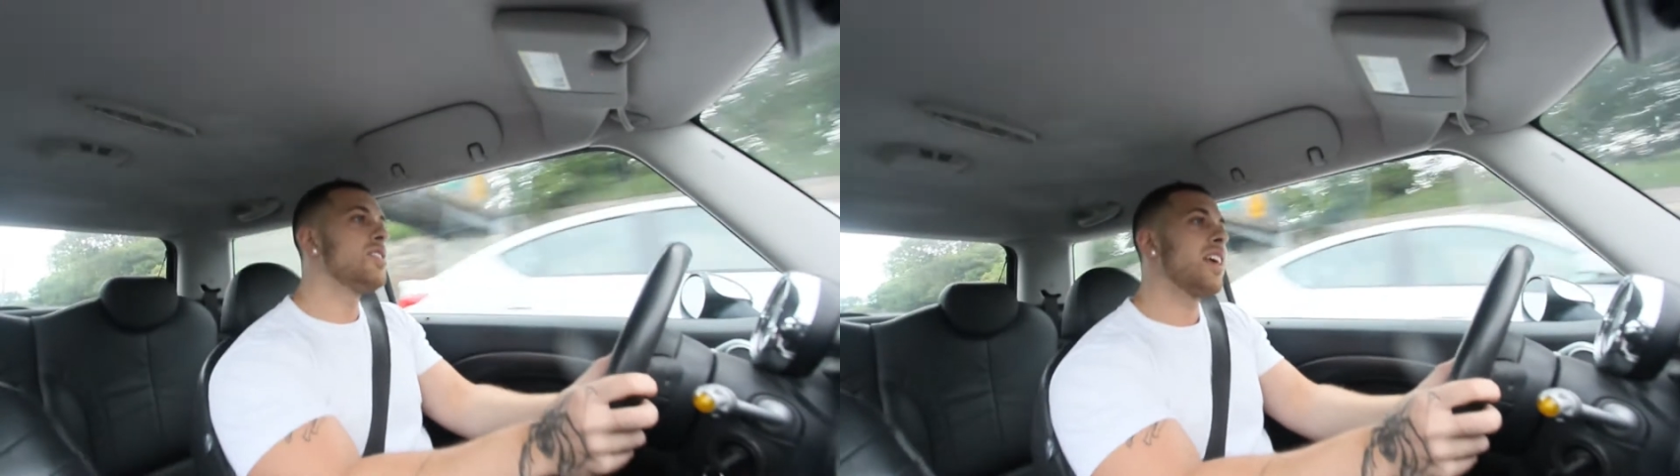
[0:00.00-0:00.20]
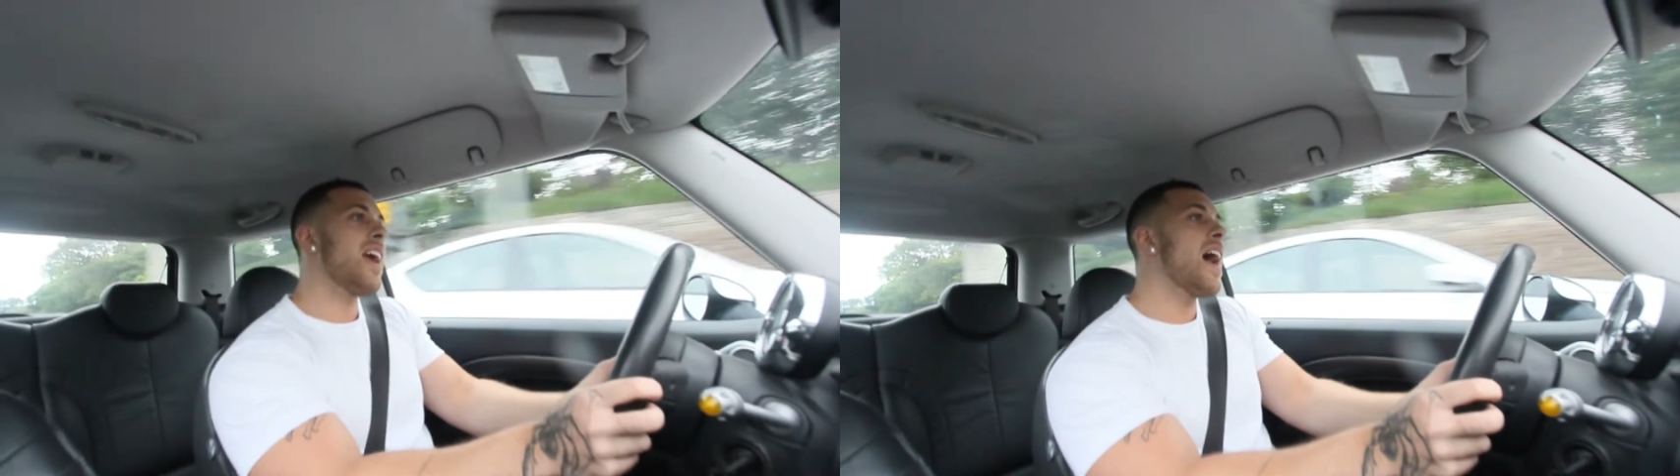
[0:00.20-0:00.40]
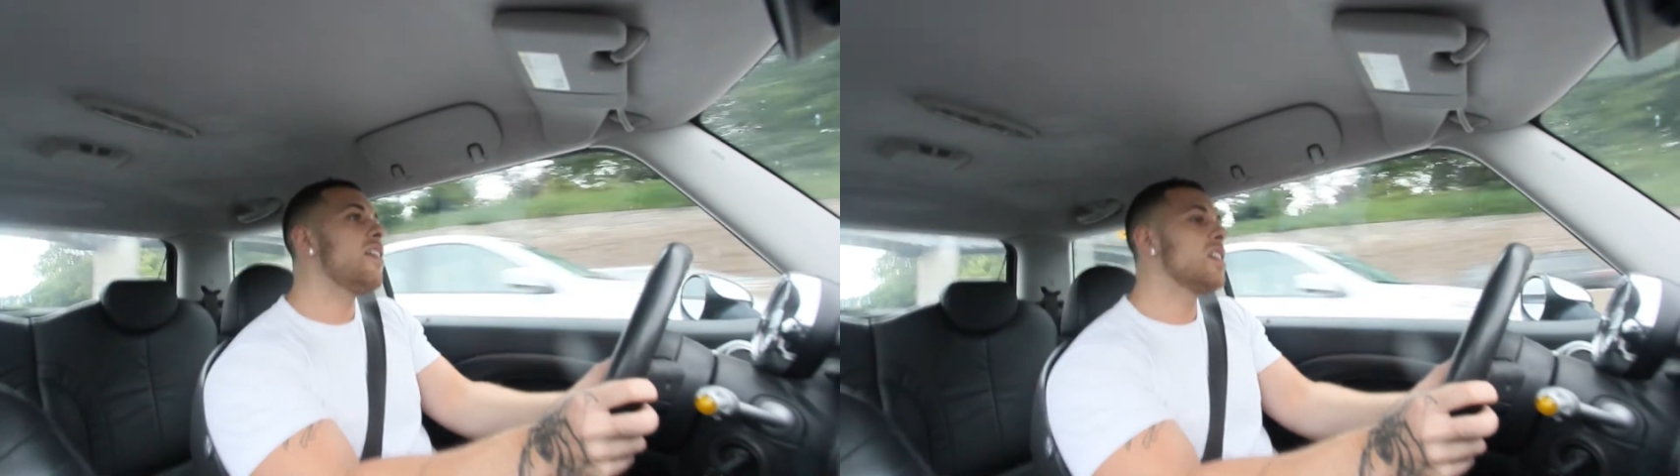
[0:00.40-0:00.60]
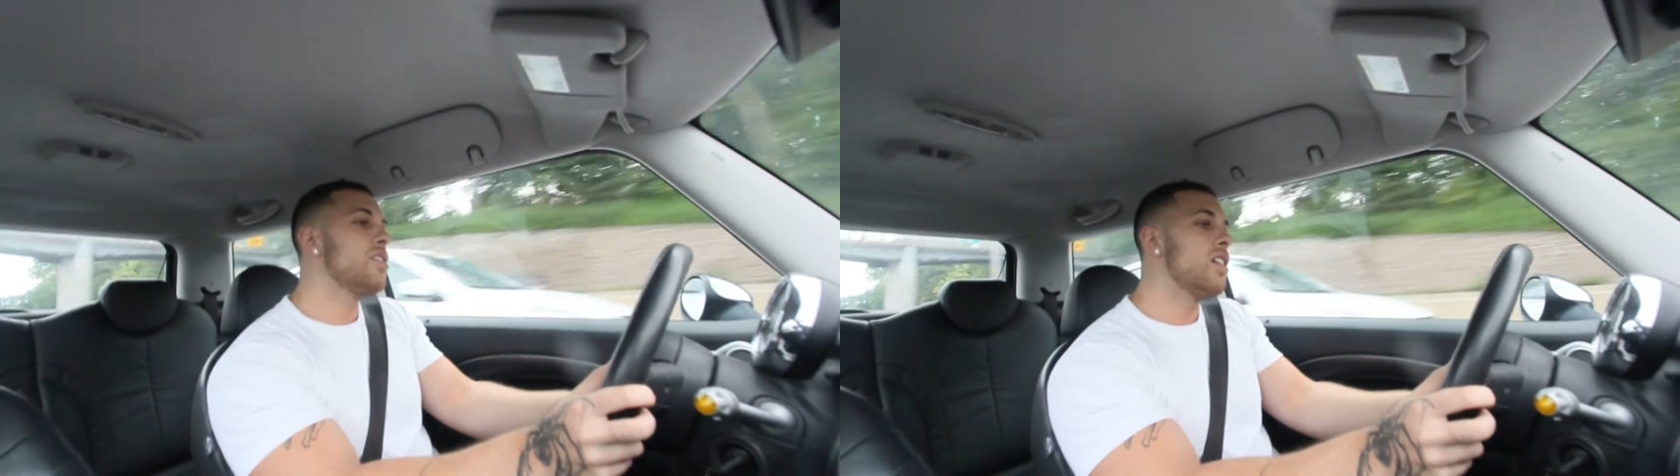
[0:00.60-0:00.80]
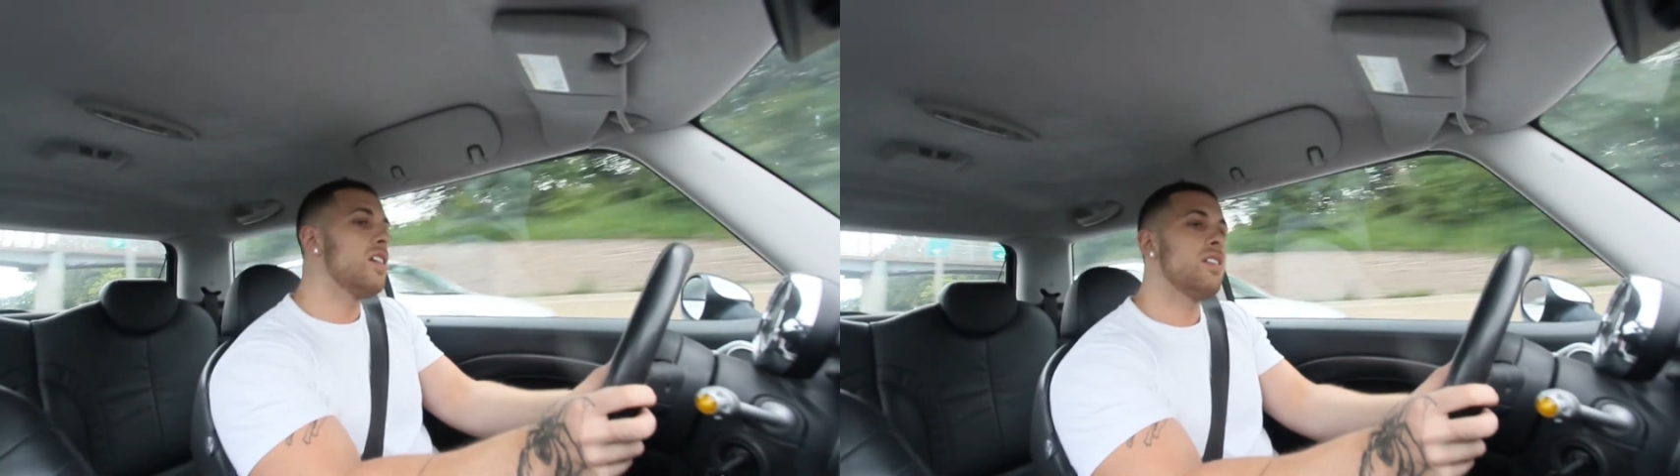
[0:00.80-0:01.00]
the
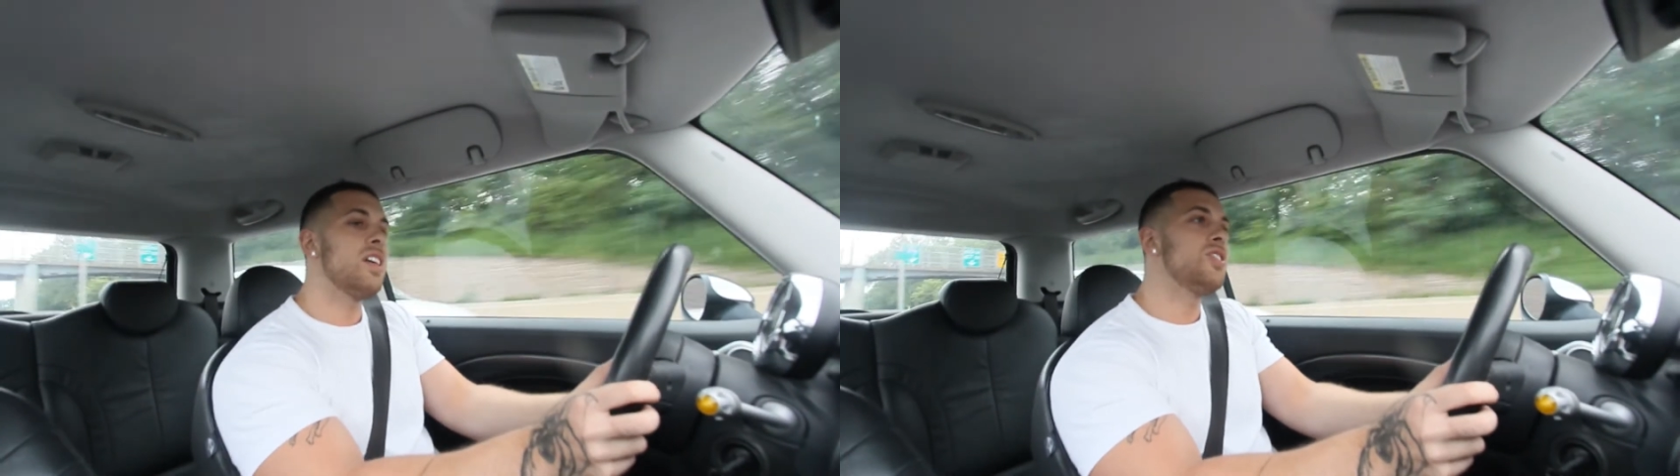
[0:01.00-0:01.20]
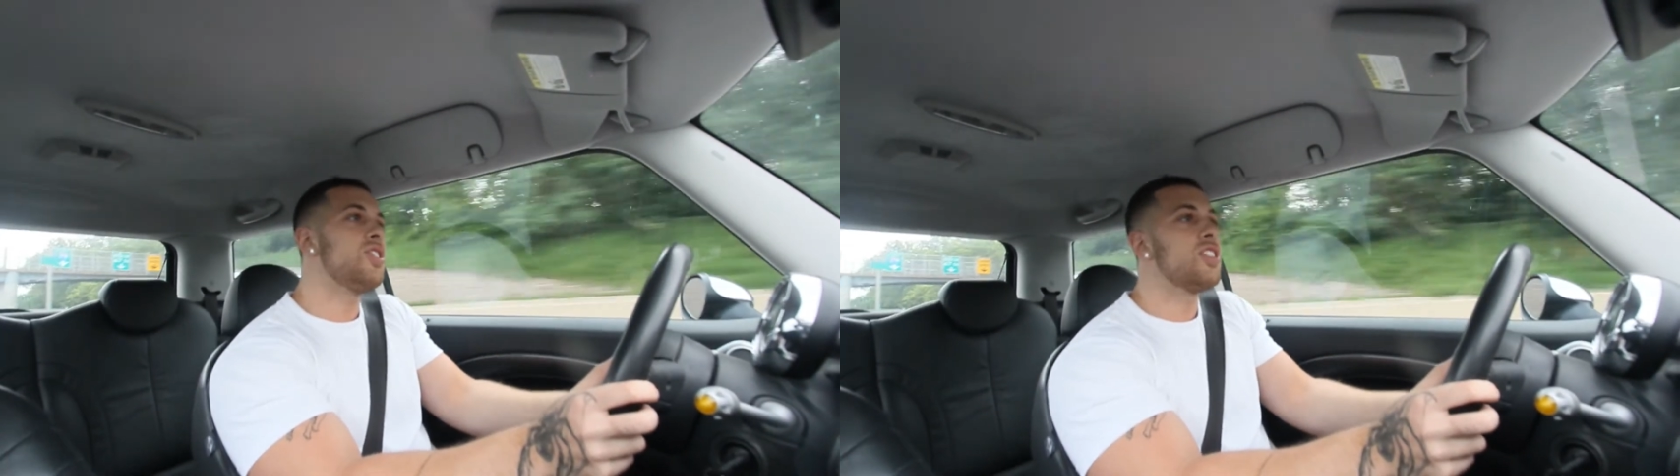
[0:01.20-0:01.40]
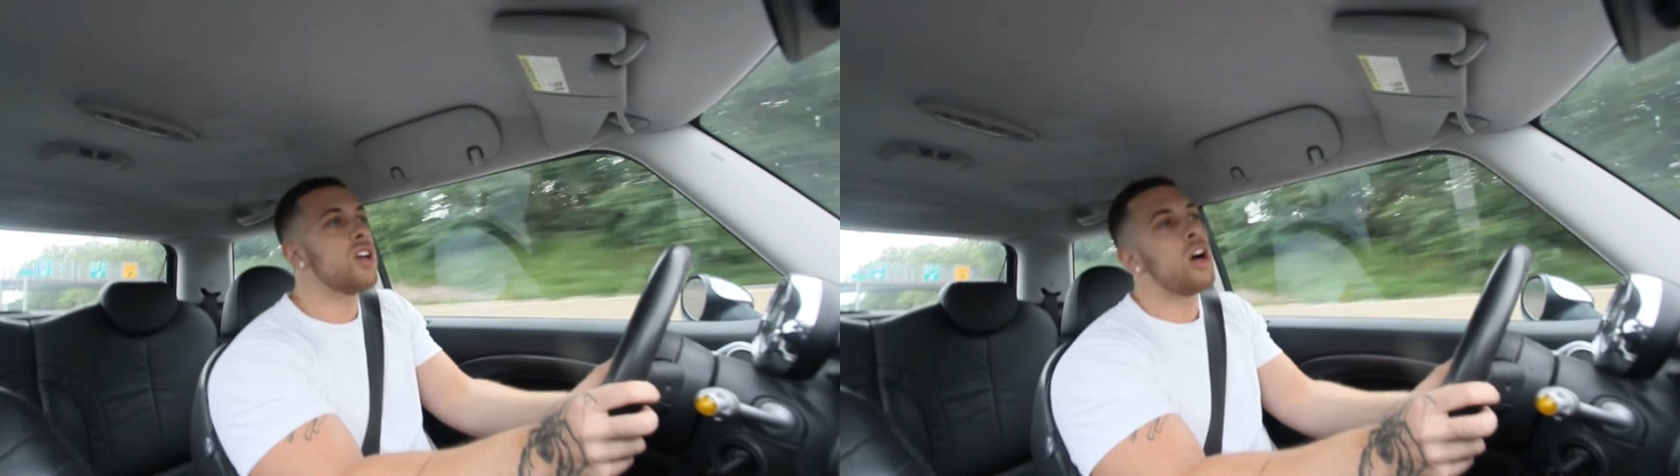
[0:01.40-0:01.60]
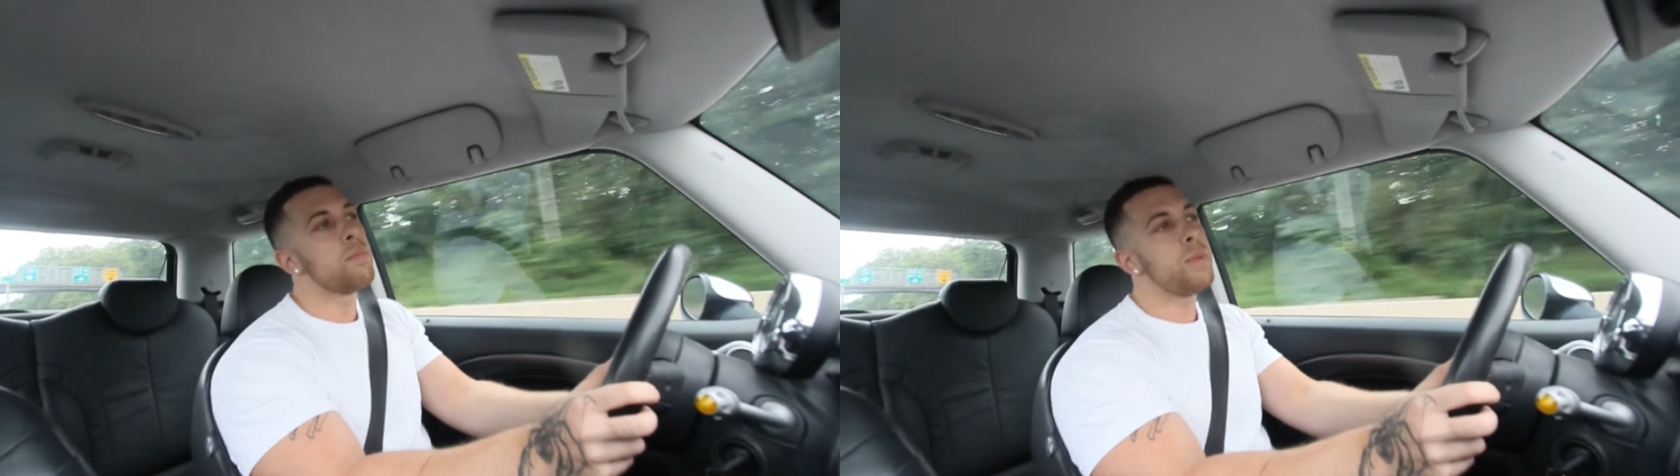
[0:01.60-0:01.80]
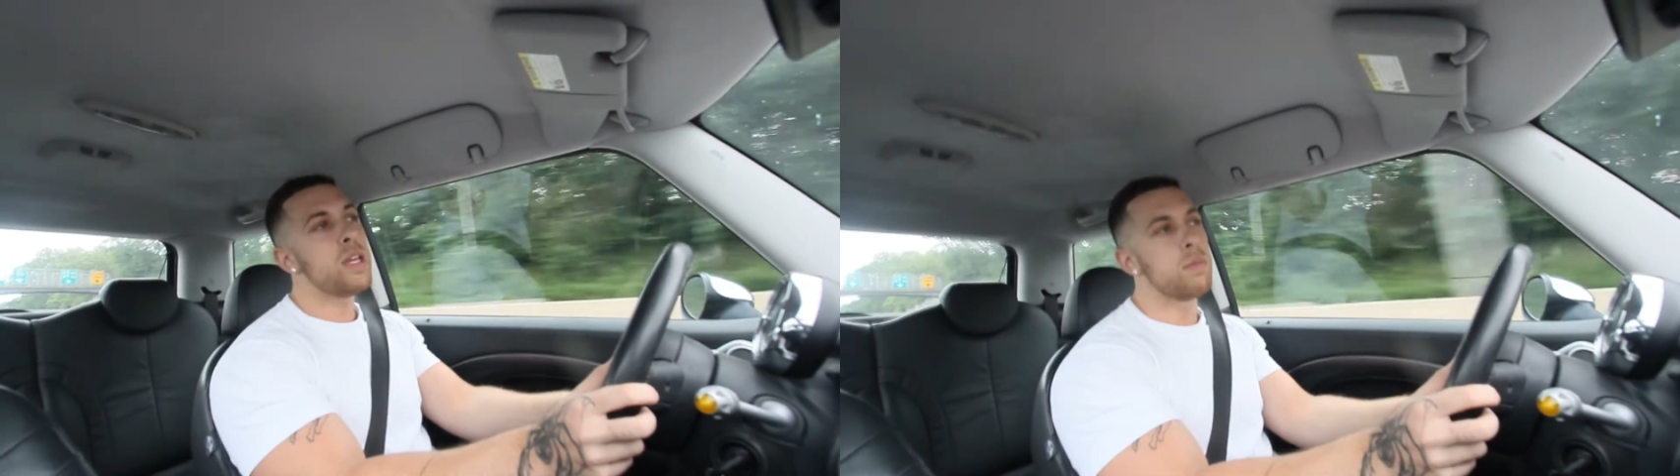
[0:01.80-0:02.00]
character is just
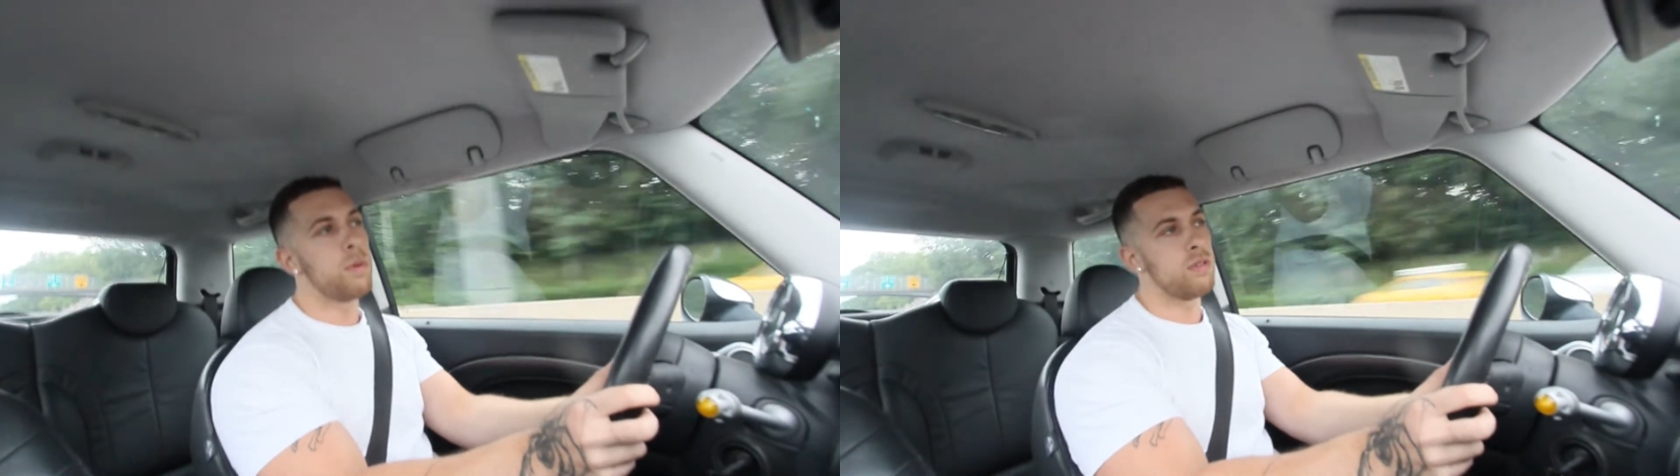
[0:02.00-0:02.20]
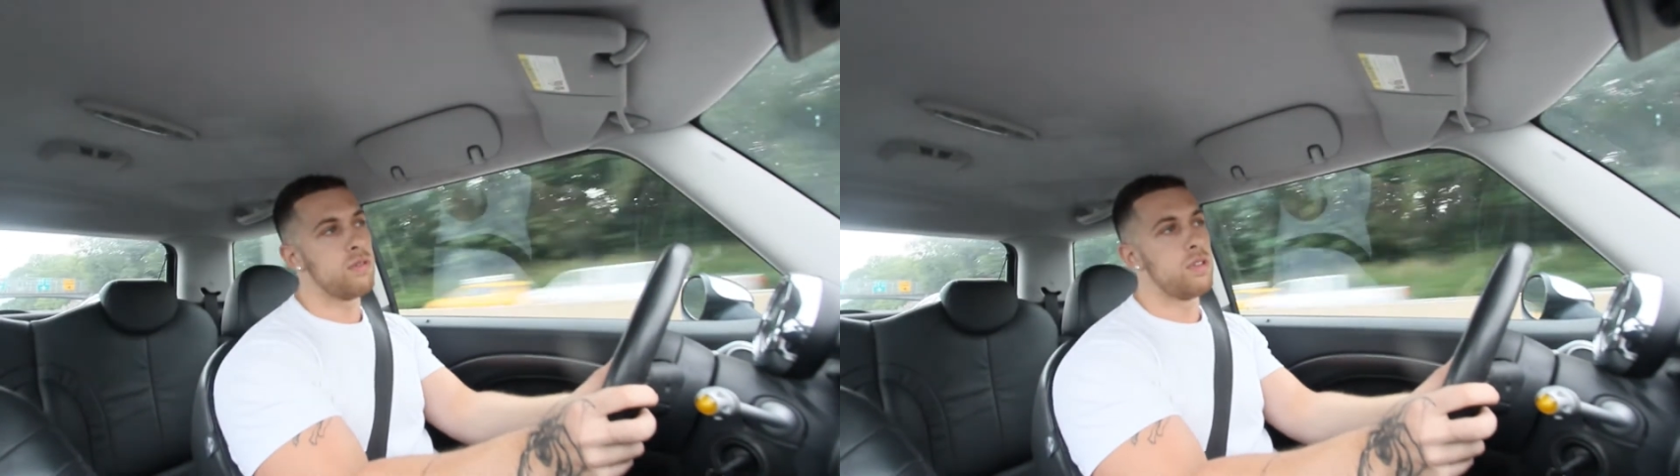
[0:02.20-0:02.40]
unbeatable